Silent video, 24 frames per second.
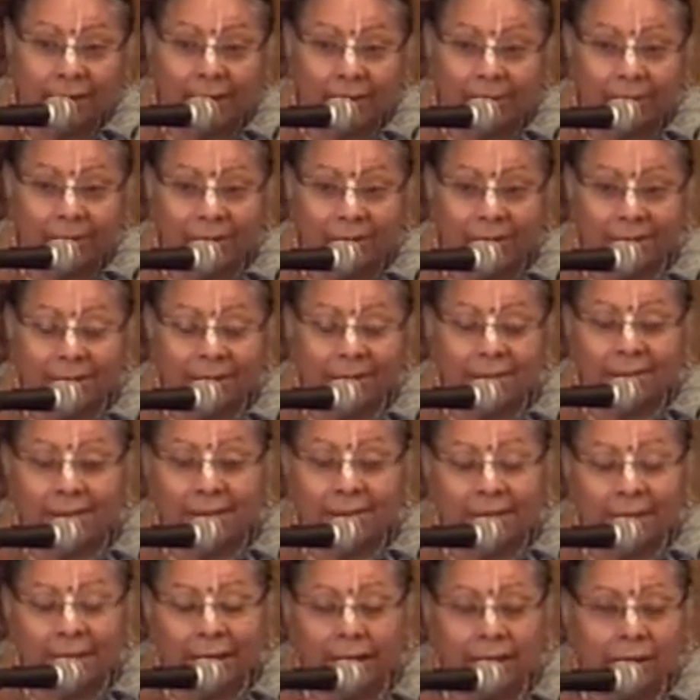because this
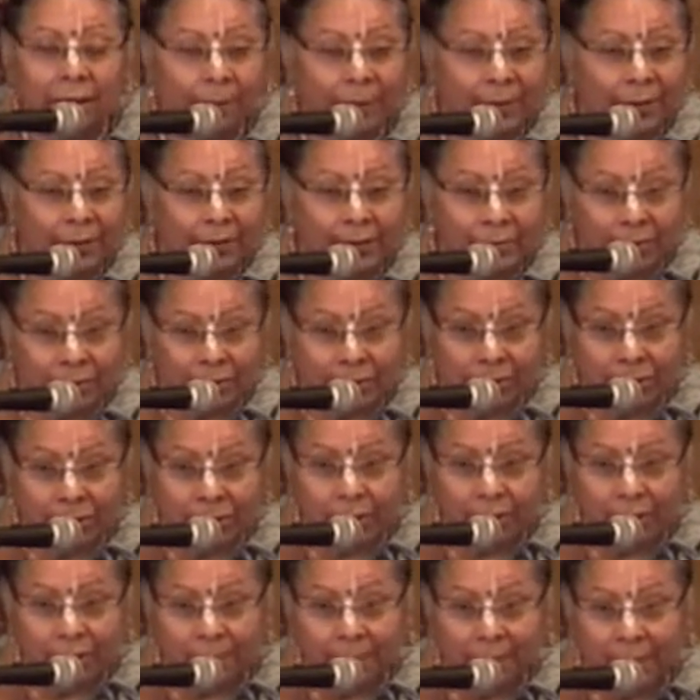cannot be
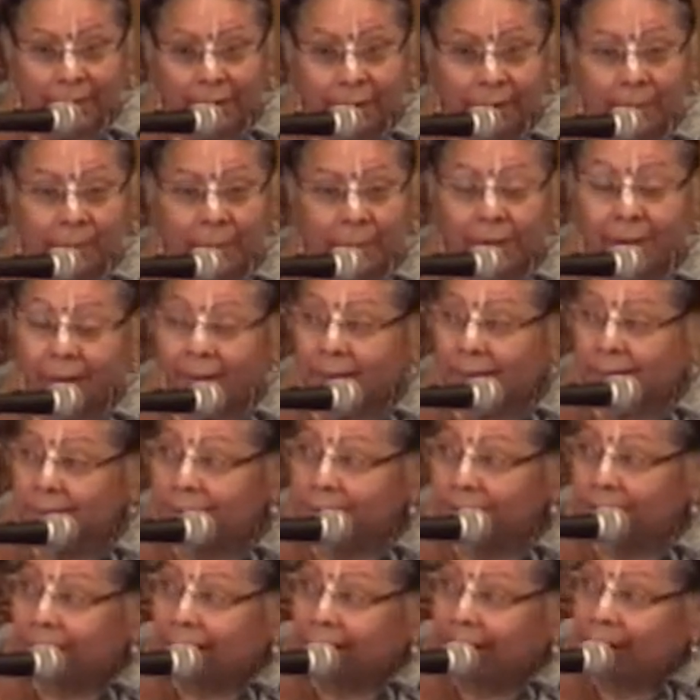understood by our minds.